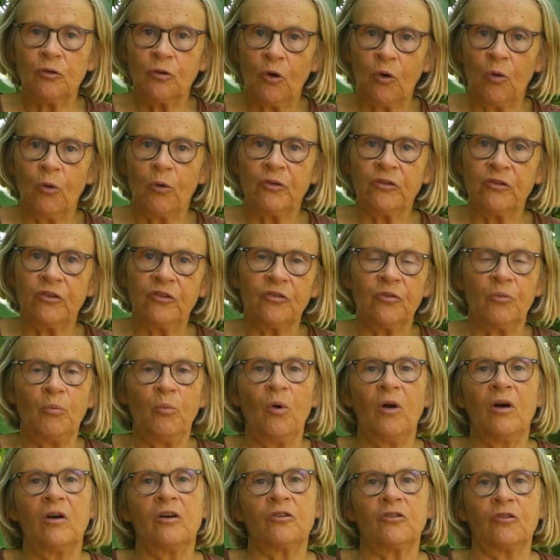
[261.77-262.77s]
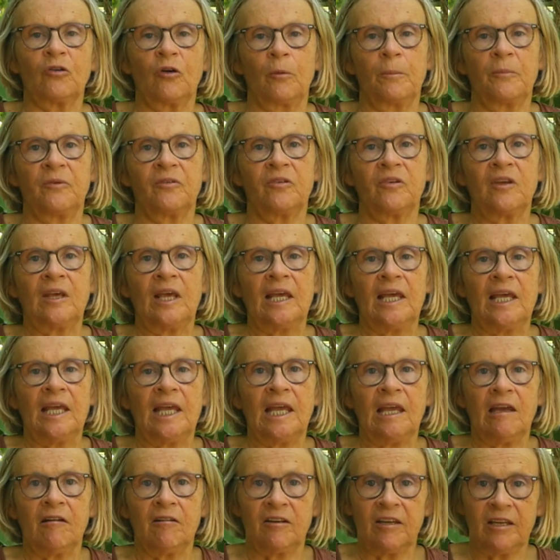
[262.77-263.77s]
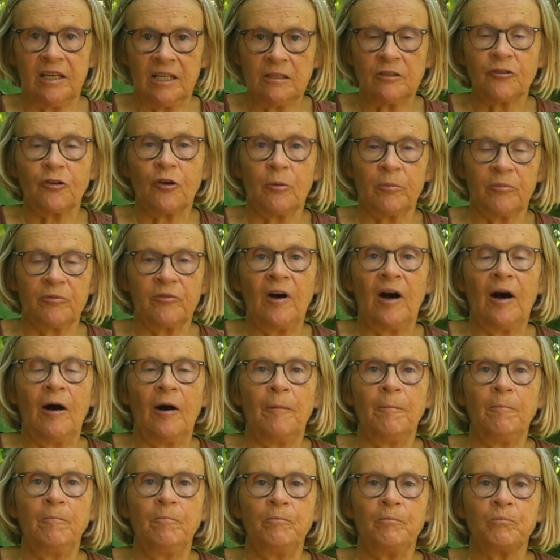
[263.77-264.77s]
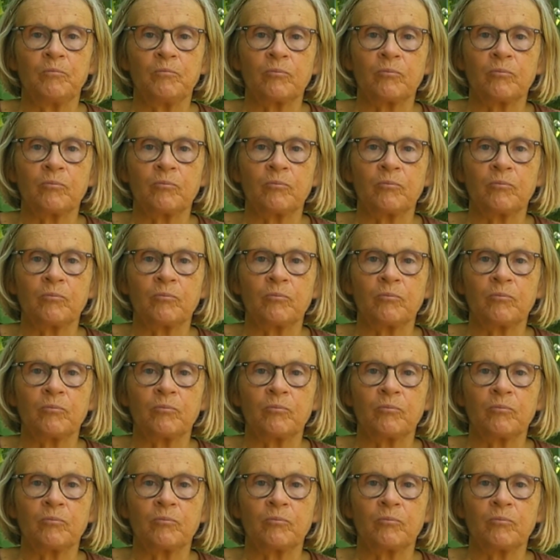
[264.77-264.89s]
courses and workshops here at Hilltop Farm